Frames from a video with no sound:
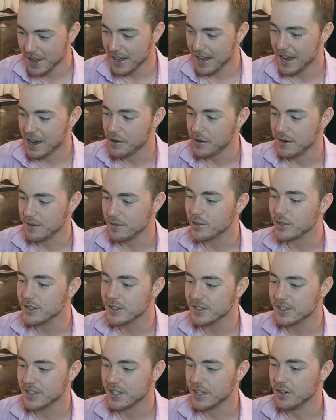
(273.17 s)
however,
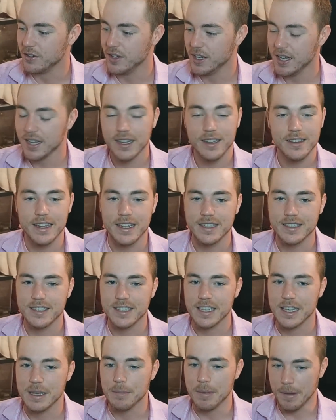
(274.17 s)
so things to
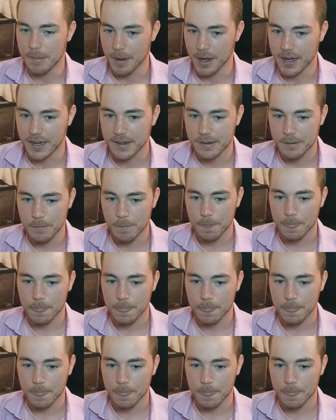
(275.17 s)
keep in mind.